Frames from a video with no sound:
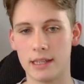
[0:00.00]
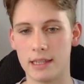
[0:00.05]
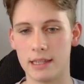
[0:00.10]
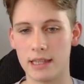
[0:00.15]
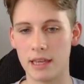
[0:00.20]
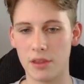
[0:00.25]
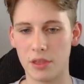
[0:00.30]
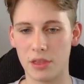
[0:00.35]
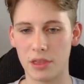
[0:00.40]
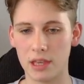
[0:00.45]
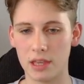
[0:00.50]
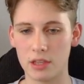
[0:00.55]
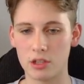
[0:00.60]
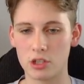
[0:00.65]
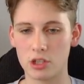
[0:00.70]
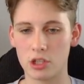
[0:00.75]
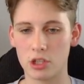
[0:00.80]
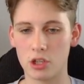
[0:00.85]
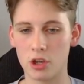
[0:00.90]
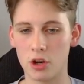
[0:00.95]
The other thing you
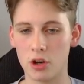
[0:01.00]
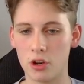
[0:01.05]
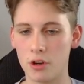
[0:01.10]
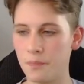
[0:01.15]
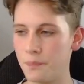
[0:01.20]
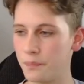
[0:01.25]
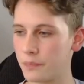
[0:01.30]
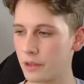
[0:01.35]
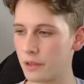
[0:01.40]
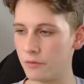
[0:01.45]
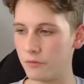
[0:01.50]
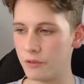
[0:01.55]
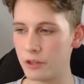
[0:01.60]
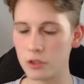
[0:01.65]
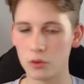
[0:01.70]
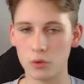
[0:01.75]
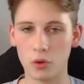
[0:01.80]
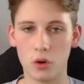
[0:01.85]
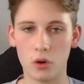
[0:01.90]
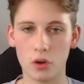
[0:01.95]
should know,
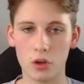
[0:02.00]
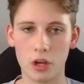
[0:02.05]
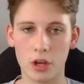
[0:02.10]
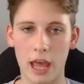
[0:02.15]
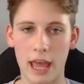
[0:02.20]
visual hook